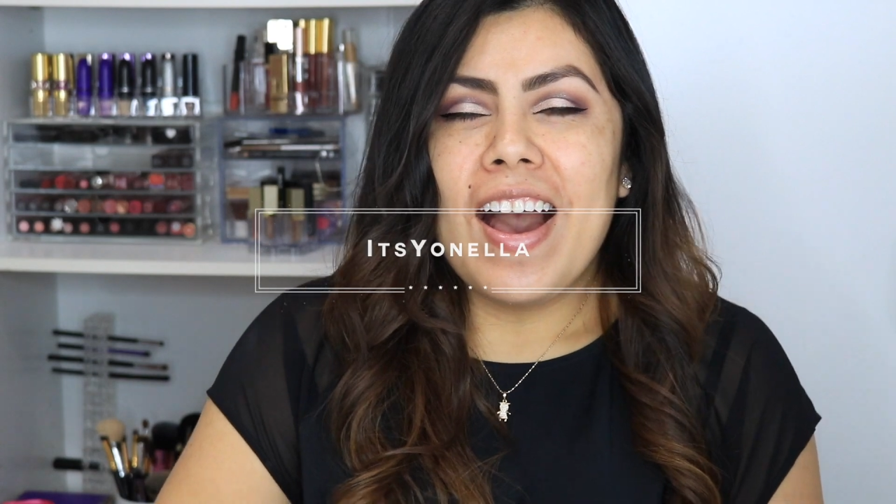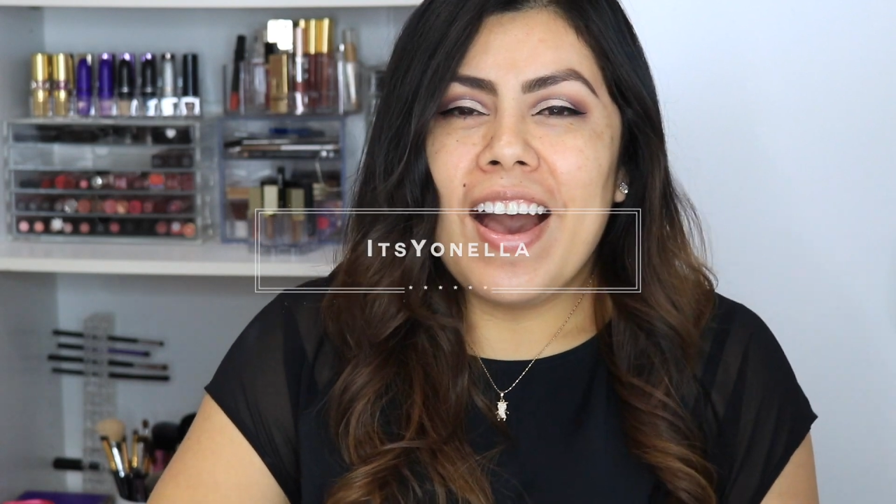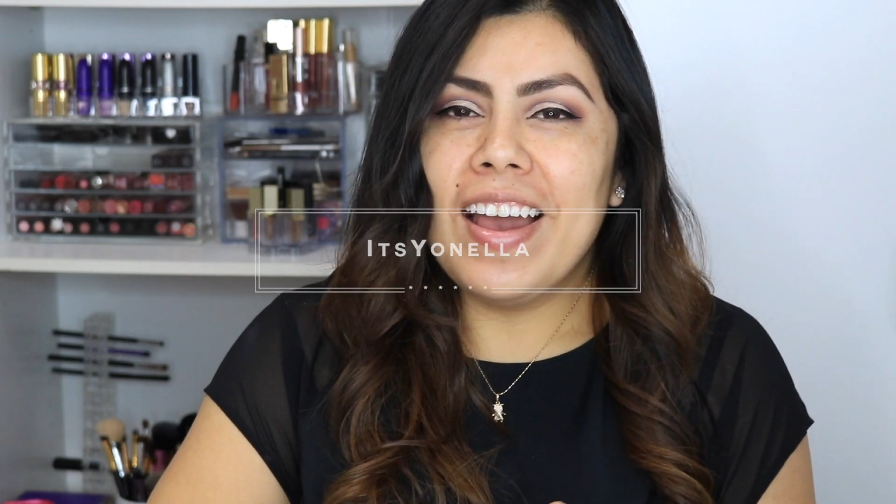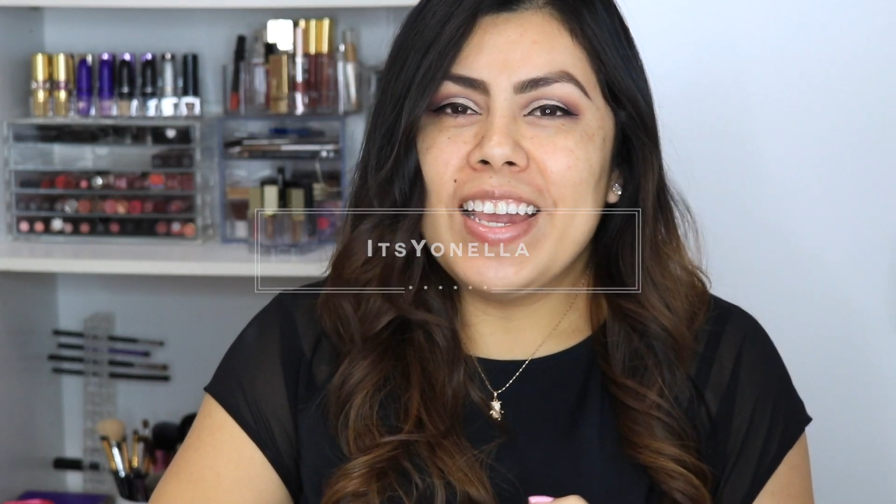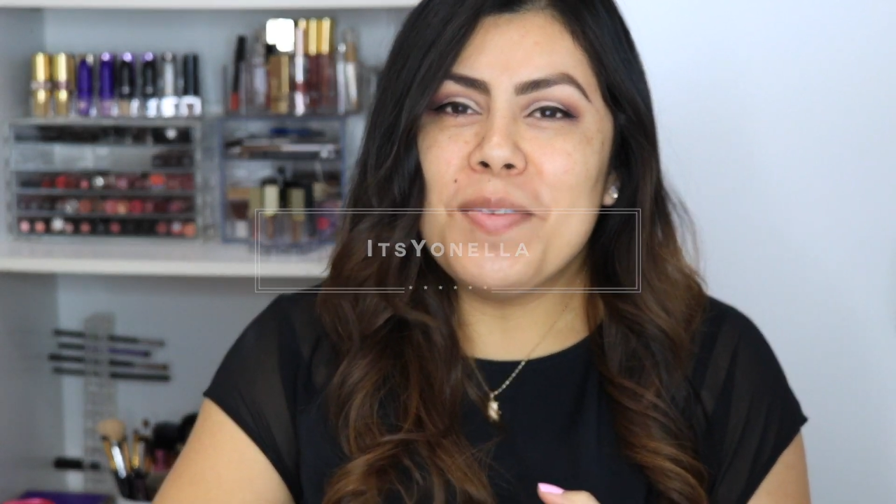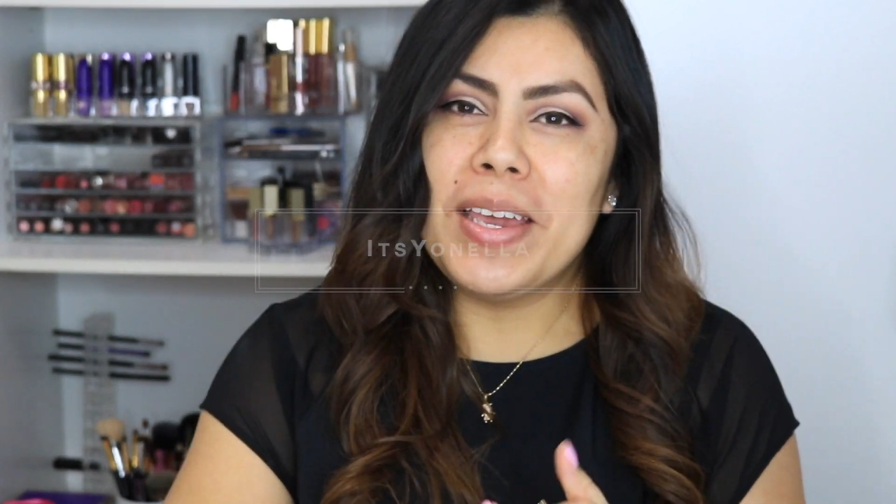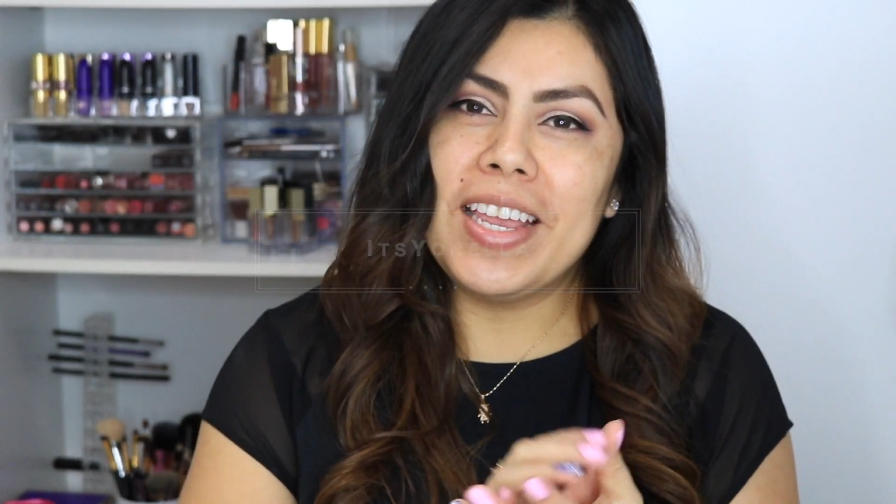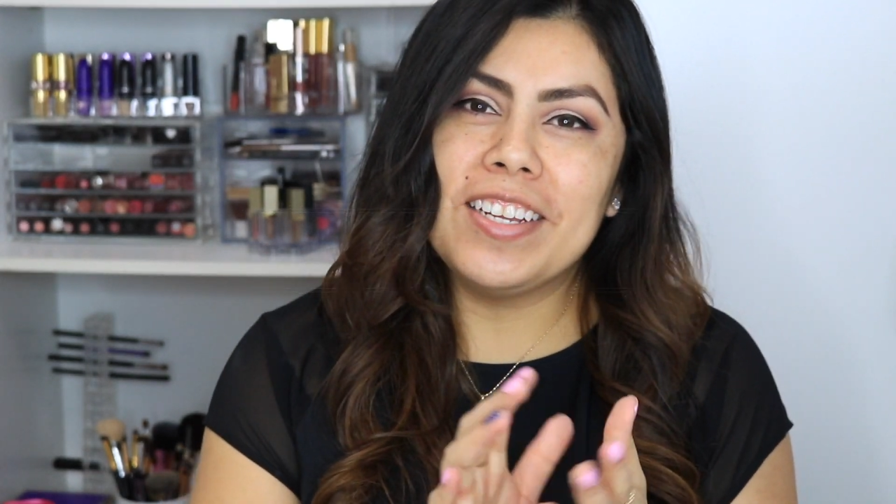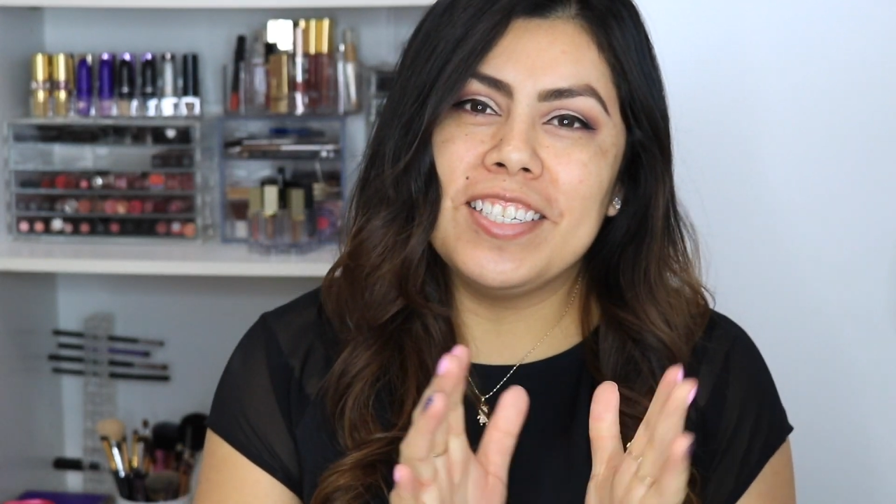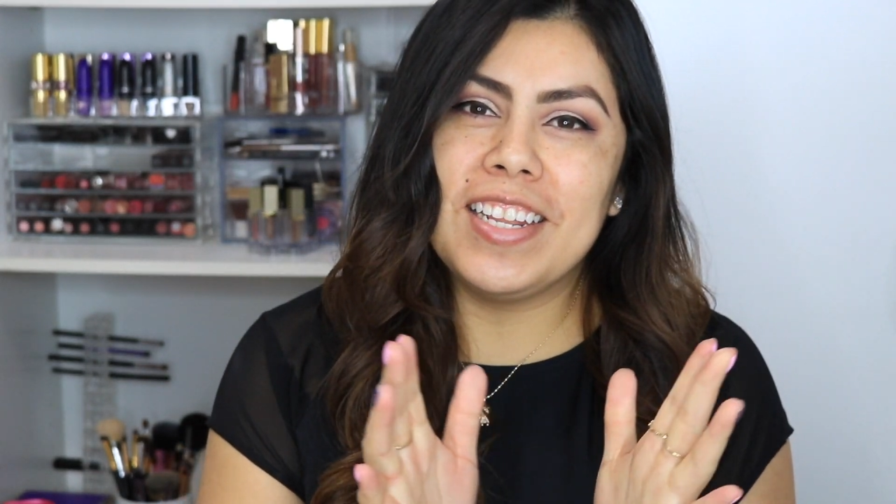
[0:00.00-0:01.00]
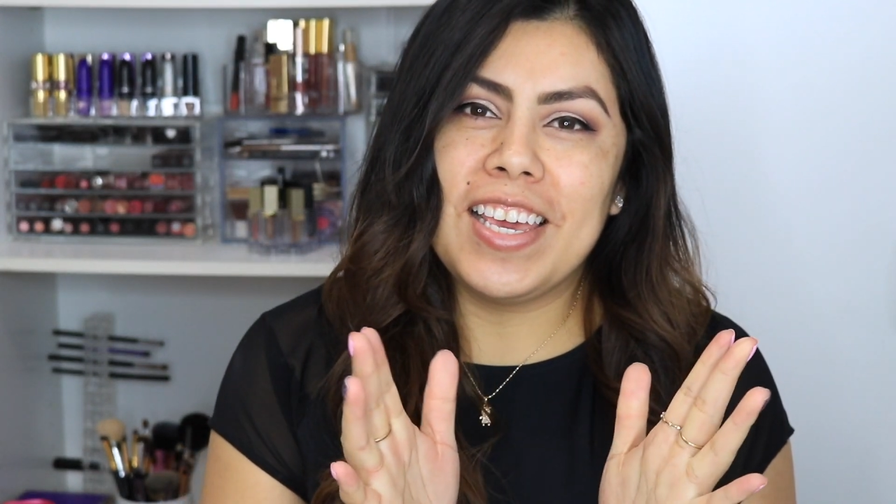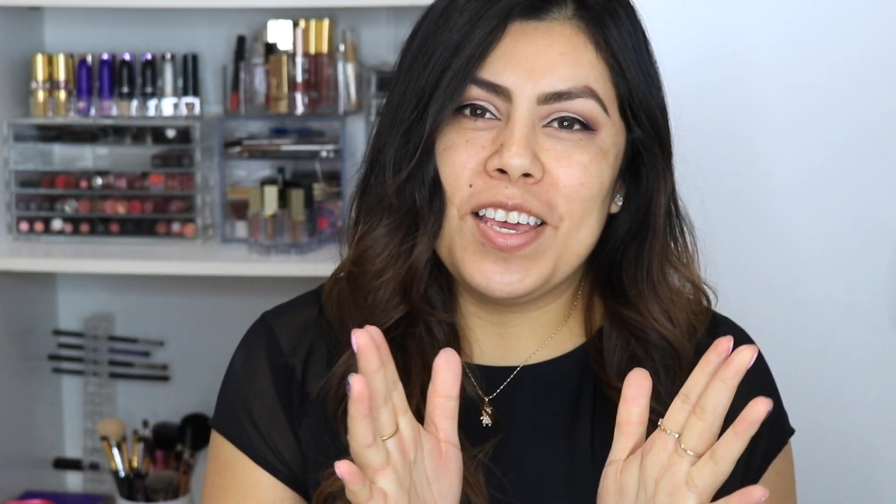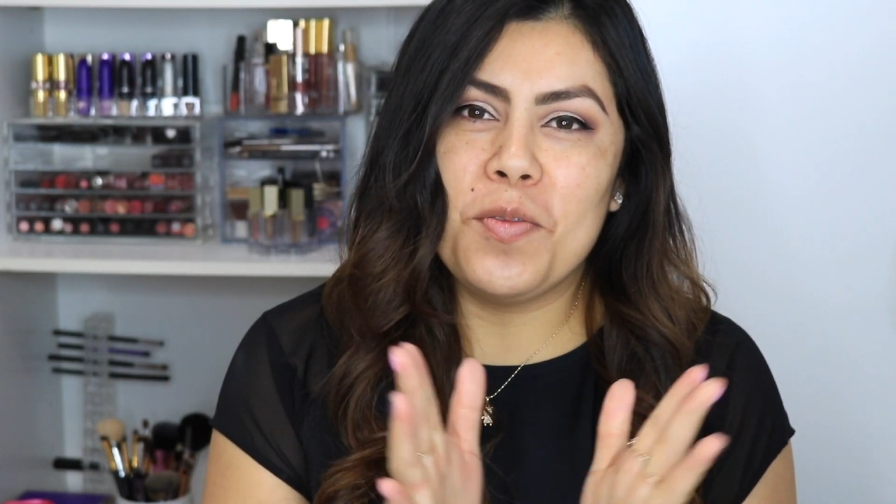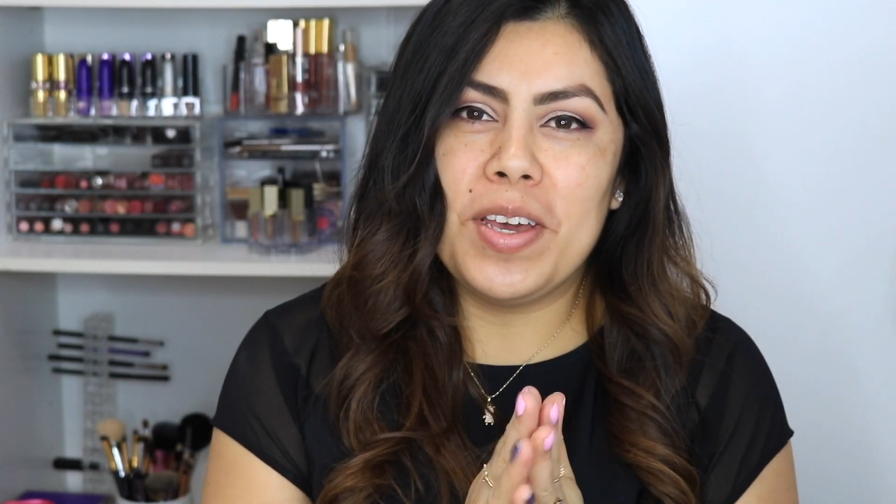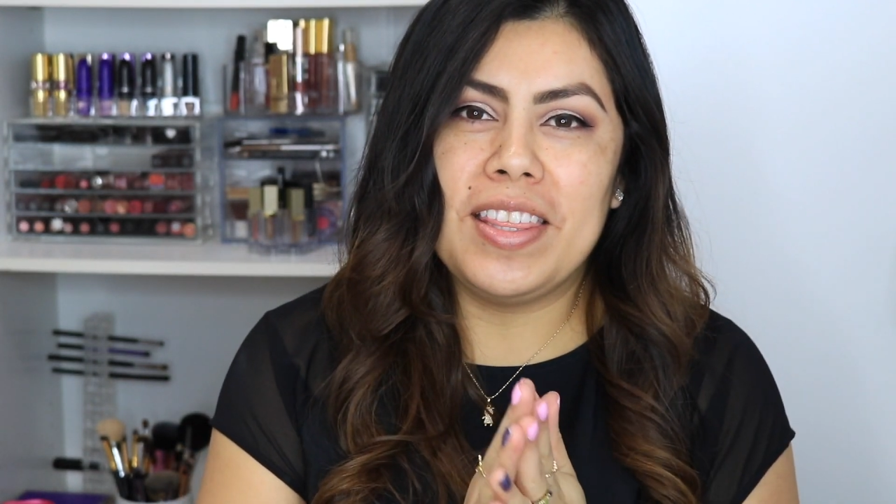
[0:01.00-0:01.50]
I am here
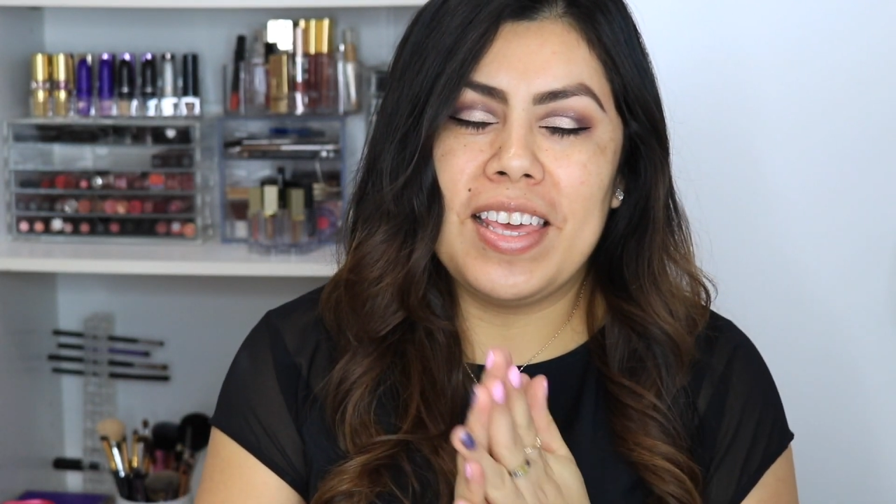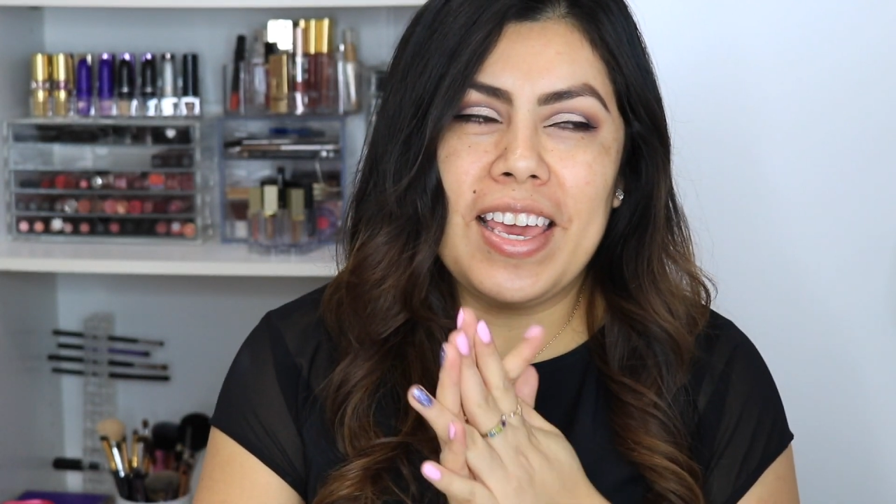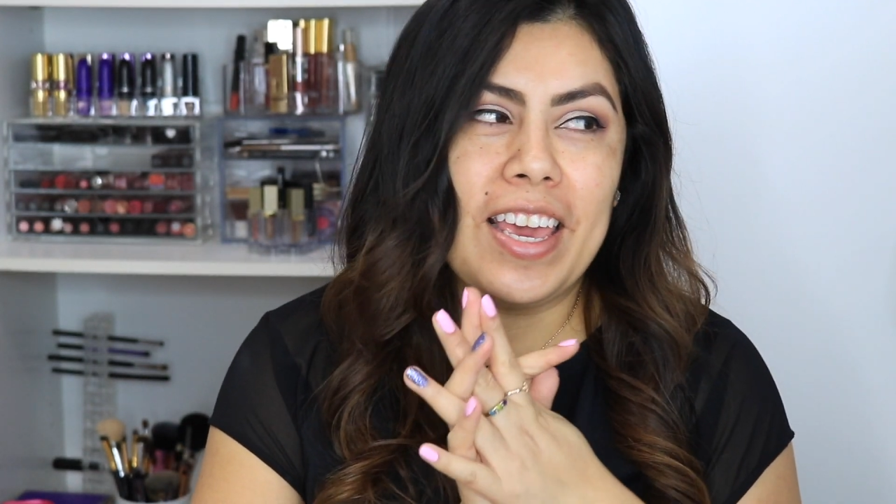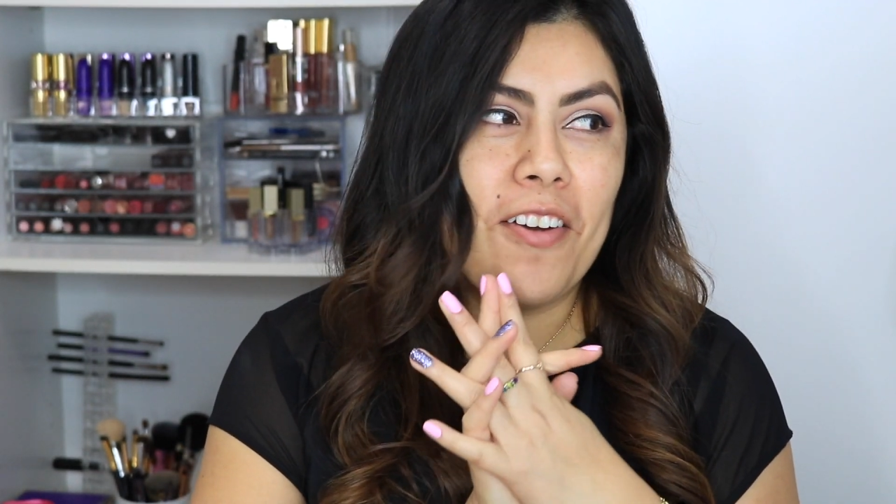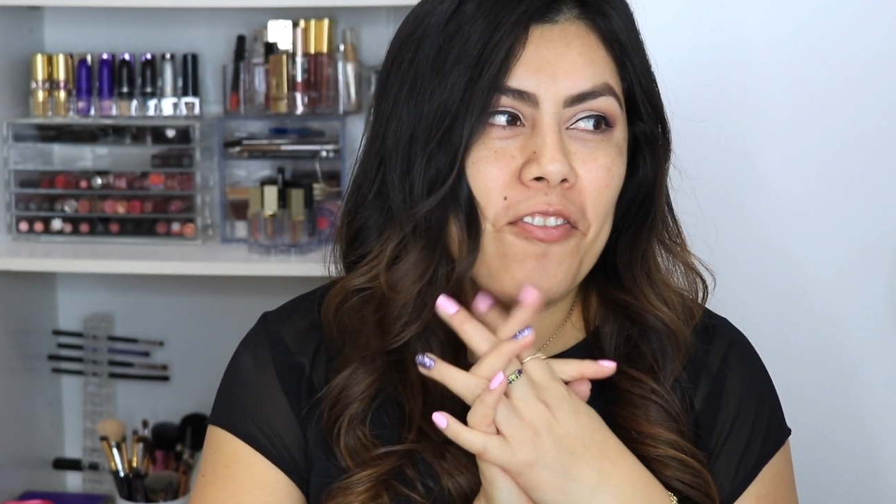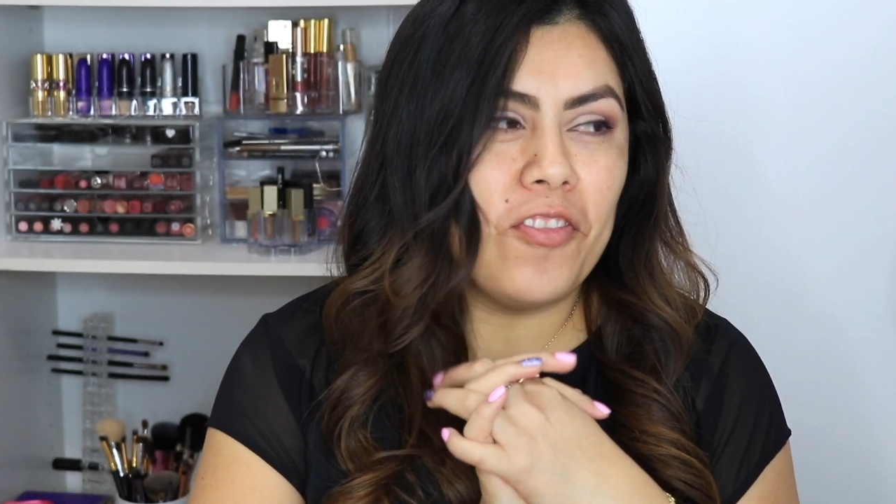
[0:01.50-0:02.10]
today with a